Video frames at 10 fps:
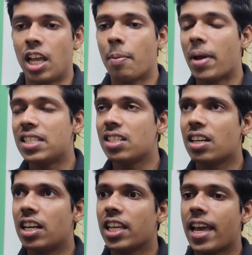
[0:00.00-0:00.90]
Imagine
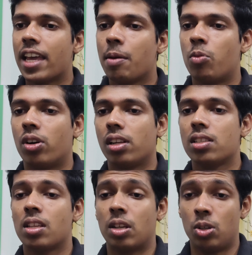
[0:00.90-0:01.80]
running AI
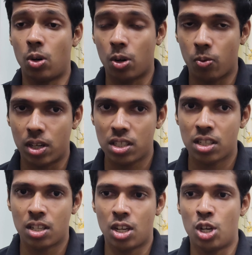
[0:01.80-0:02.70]
models not once,